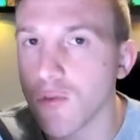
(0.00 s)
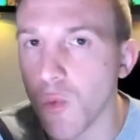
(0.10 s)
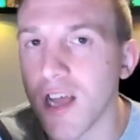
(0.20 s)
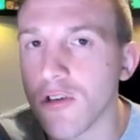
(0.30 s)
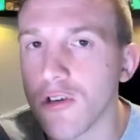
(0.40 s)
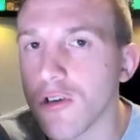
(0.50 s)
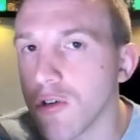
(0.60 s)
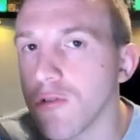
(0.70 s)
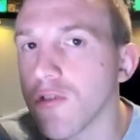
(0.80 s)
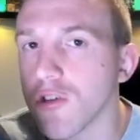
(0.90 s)
So whilst
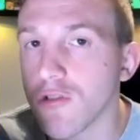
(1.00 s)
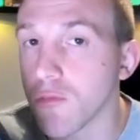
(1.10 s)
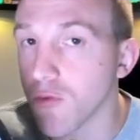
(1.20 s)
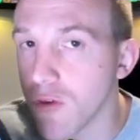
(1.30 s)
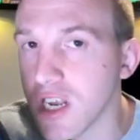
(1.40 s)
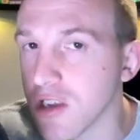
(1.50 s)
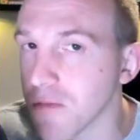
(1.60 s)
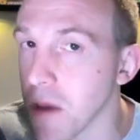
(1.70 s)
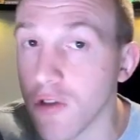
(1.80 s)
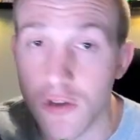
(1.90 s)
you're using some
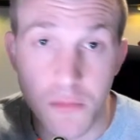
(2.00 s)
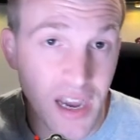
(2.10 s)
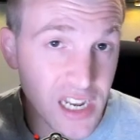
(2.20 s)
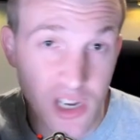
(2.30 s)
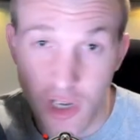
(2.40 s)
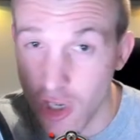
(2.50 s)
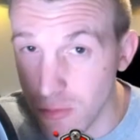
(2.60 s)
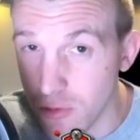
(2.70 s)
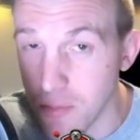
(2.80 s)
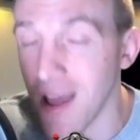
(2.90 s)
rage spells, you might need a
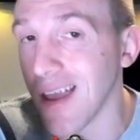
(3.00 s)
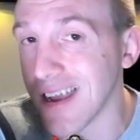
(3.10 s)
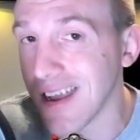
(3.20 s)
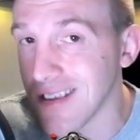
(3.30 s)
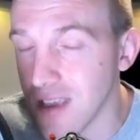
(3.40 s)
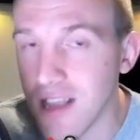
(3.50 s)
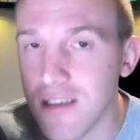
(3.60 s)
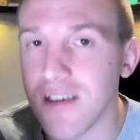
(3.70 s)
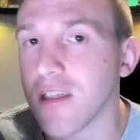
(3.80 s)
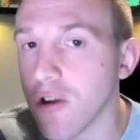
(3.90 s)
jump spell like I
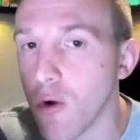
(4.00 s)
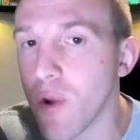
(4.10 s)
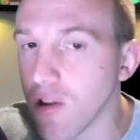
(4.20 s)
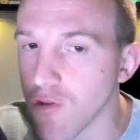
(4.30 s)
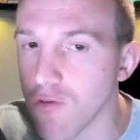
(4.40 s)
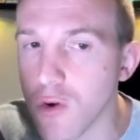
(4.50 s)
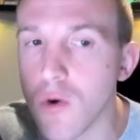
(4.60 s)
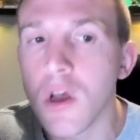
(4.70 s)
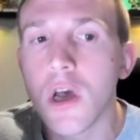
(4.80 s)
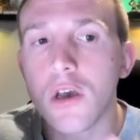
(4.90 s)
said to get the queen
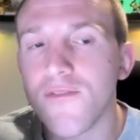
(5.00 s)
through,